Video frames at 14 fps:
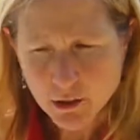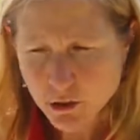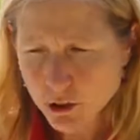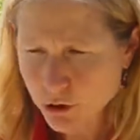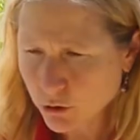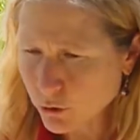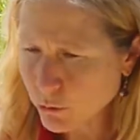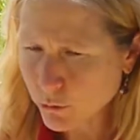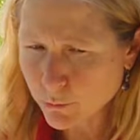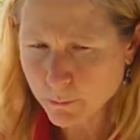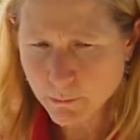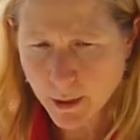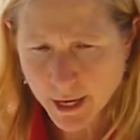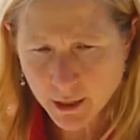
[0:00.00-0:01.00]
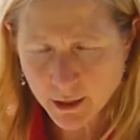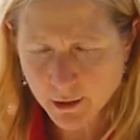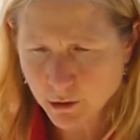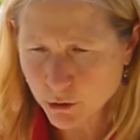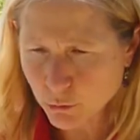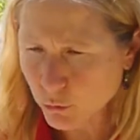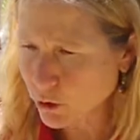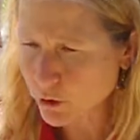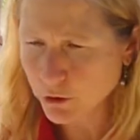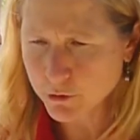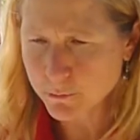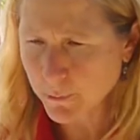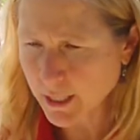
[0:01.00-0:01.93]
to make the world